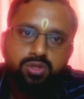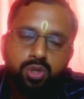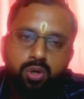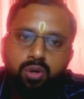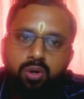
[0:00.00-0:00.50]

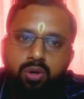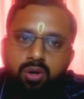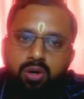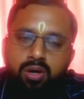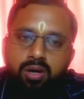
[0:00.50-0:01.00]
So
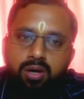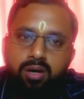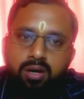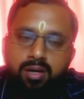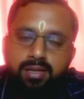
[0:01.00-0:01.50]

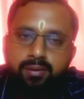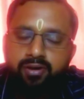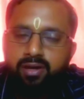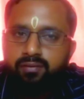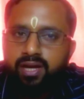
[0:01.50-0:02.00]

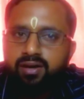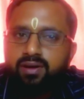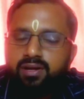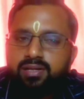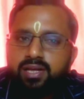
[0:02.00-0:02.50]

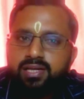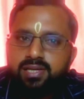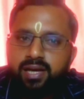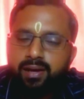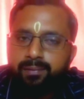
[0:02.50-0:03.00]
whenever there
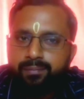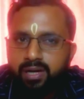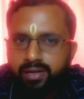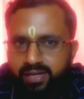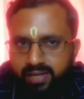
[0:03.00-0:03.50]
is a
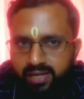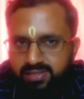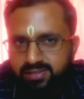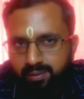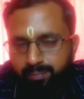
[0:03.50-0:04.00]

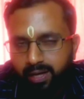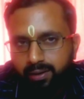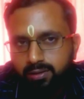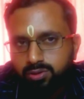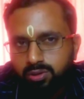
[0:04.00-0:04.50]
decreased
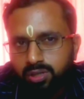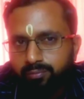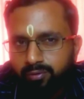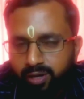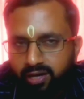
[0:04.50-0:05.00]
supply, so
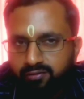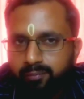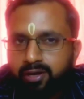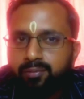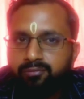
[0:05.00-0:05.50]
the brain
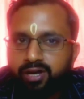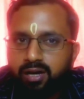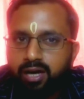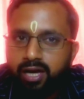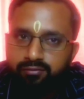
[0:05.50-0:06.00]
will become
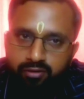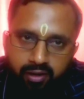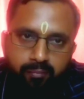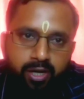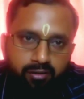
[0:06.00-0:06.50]
dull and we
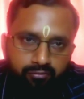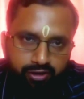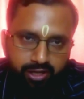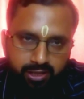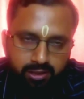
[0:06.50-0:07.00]
will
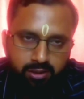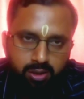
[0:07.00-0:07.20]
become weak.